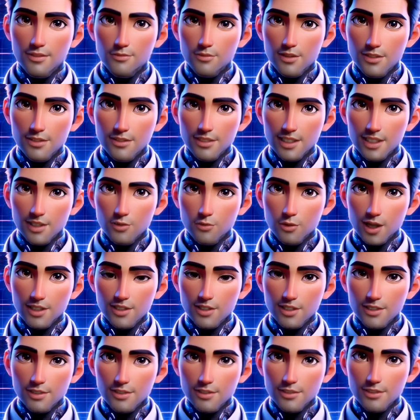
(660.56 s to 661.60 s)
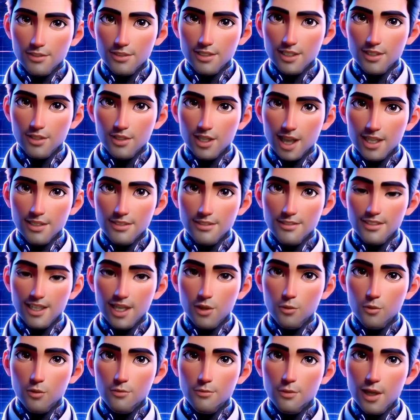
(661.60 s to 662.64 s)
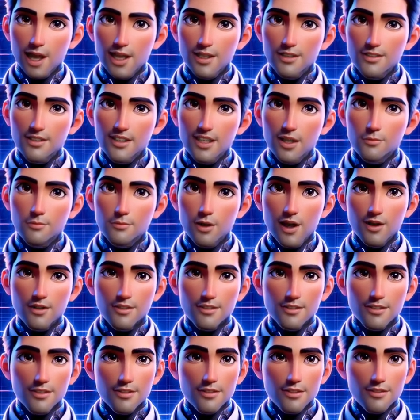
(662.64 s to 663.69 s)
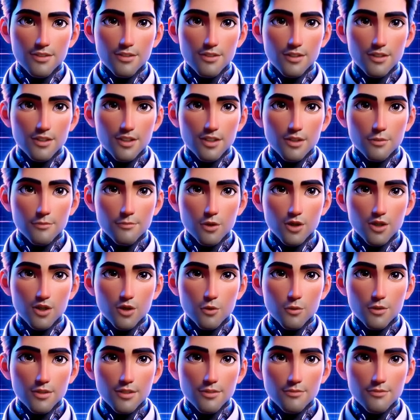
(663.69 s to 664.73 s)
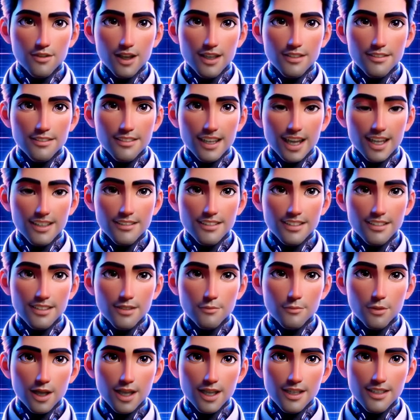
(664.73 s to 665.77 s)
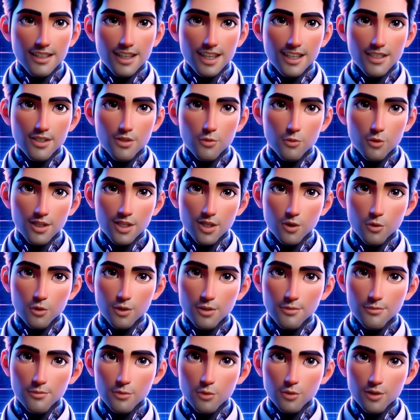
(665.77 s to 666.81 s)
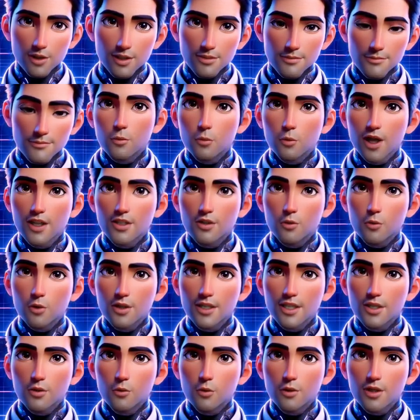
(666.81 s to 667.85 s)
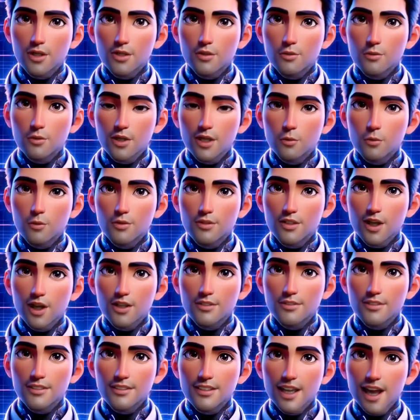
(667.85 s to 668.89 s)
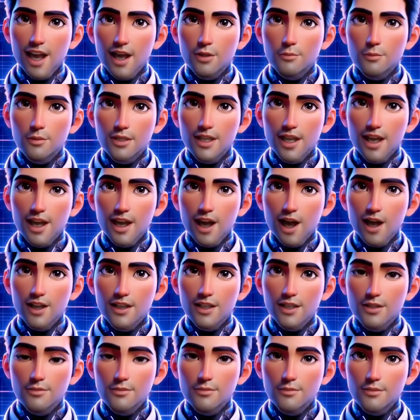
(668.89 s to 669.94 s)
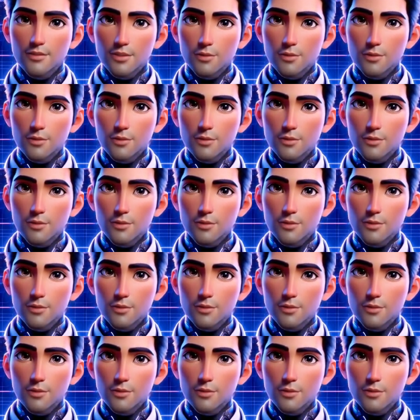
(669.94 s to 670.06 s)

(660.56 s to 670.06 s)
all this, and backgrounds, and all this. And it's going to keep kind of doing this too. I'm hoping they'll come back with stuff like, here's methodology,